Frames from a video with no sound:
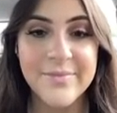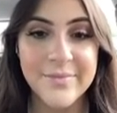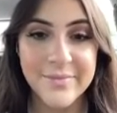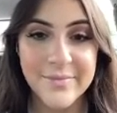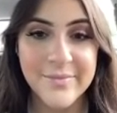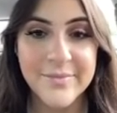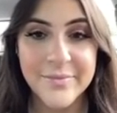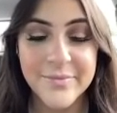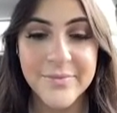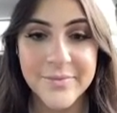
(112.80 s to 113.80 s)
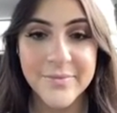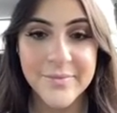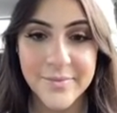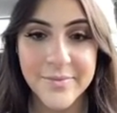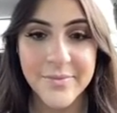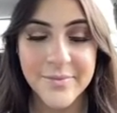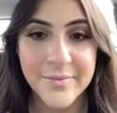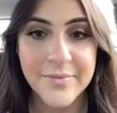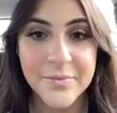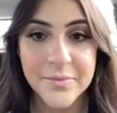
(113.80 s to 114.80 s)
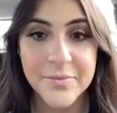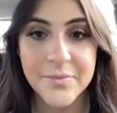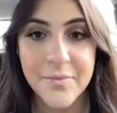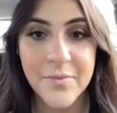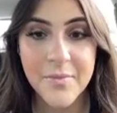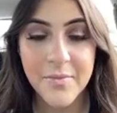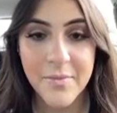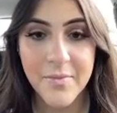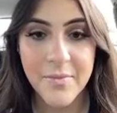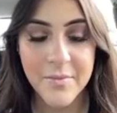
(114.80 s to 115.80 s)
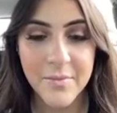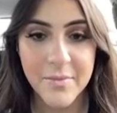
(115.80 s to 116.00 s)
[no speech]